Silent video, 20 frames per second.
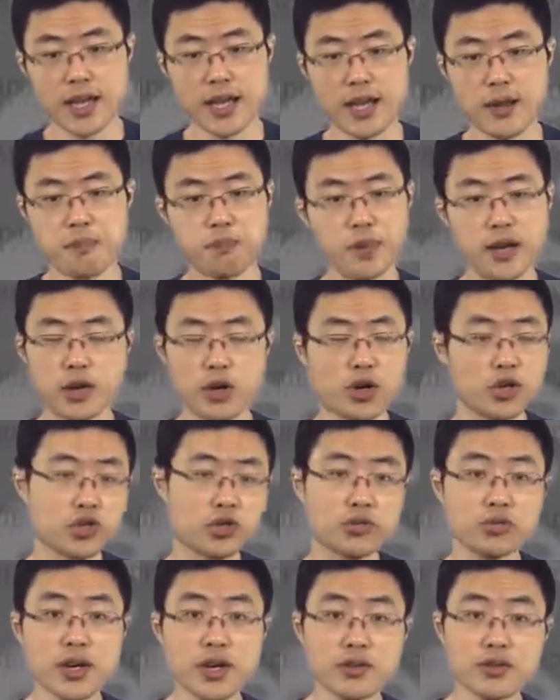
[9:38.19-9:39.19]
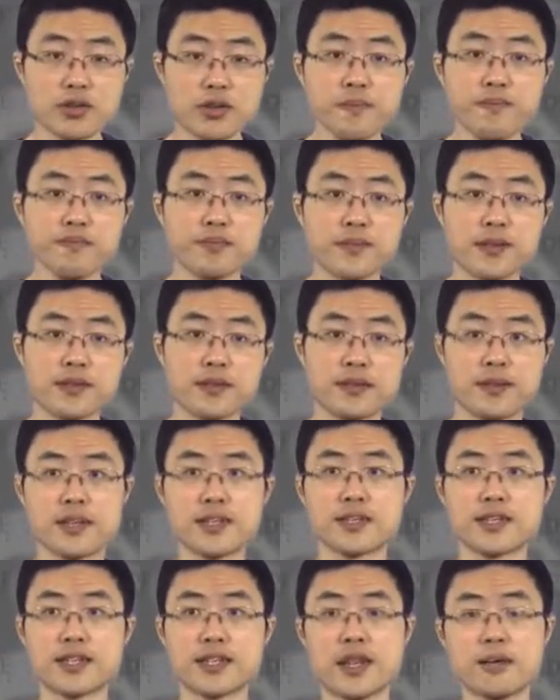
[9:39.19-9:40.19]
And by construction,
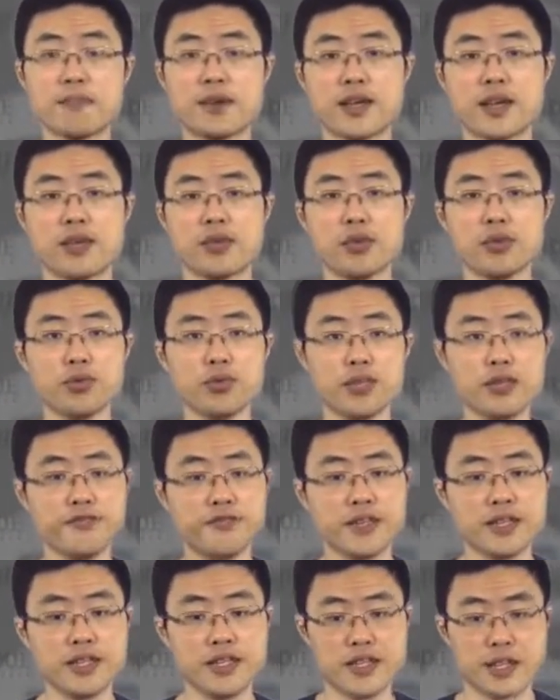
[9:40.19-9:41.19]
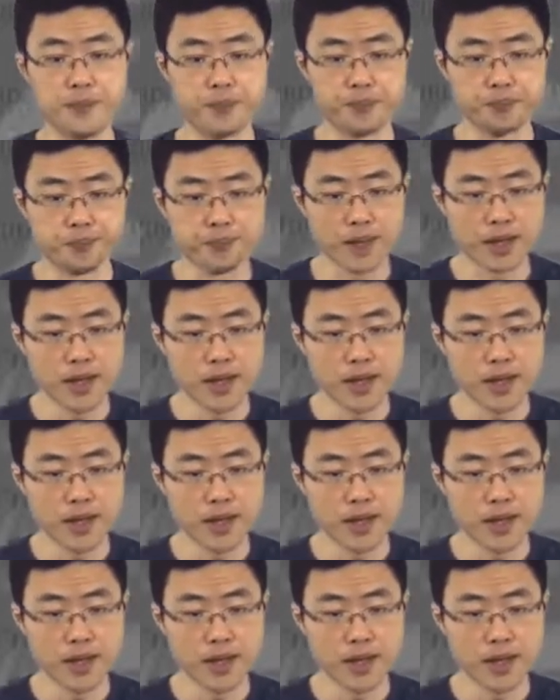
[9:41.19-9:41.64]
this number can go to infinity.